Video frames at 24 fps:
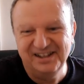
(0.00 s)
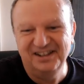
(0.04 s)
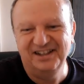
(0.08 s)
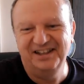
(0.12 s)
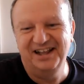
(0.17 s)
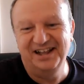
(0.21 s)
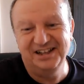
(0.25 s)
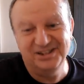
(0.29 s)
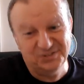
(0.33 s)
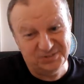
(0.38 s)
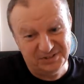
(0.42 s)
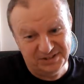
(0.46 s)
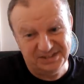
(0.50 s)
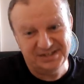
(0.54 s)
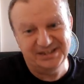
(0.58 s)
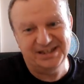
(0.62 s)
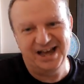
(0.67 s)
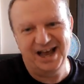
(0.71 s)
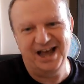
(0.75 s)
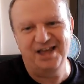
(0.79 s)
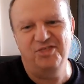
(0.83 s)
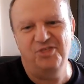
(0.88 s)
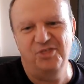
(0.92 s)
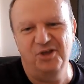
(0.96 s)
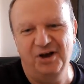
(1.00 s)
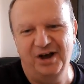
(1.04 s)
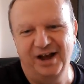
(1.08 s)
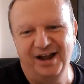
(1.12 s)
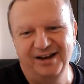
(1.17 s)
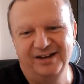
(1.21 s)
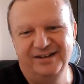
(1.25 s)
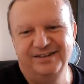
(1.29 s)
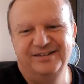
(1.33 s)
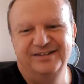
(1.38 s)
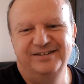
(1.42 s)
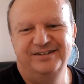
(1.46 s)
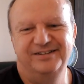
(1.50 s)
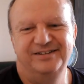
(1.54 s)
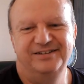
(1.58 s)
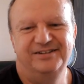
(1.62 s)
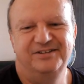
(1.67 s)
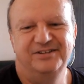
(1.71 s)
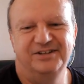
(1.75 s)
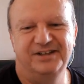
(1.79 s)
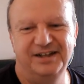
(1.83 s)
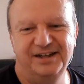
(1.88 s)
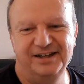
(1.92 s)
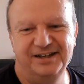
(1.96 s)
That's what this guy thought,
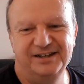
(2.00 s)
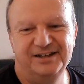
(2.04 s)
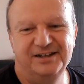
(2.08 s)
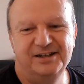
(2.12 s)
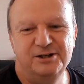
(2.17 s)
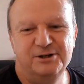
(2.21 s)
okay?